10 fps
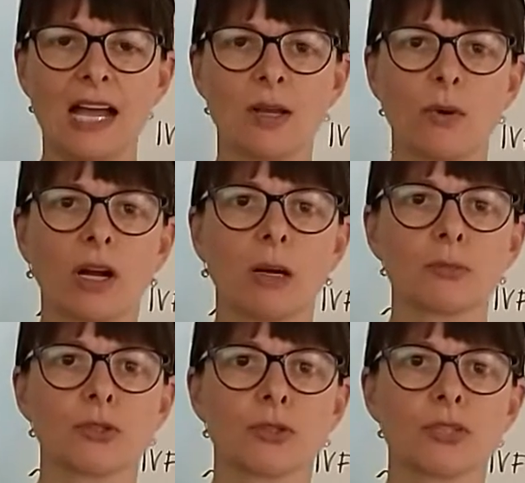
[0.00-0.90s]
Hi,
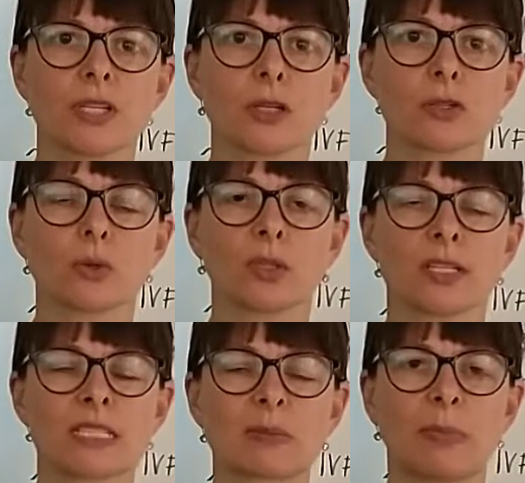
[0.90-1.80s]
welcome to Nursing School
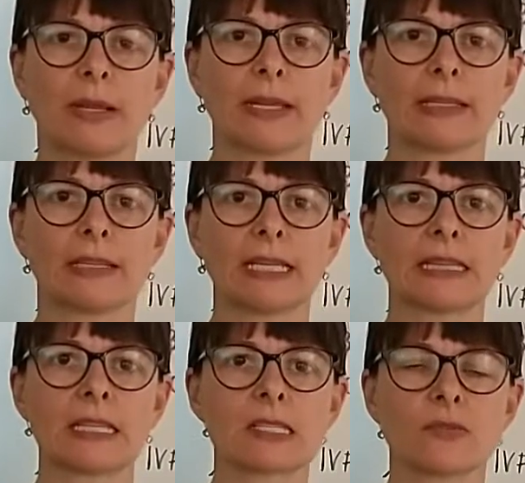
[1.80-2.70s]
Explained and
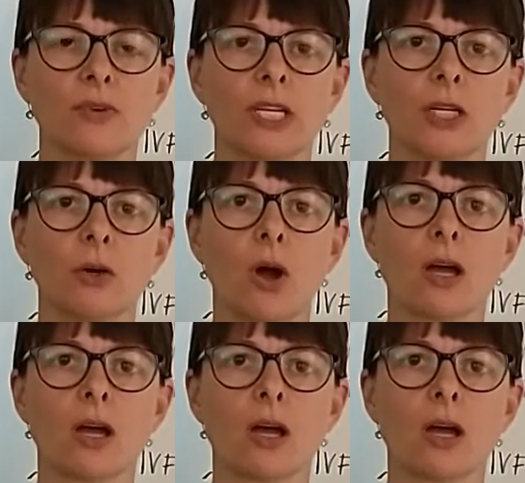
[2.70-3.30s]
this video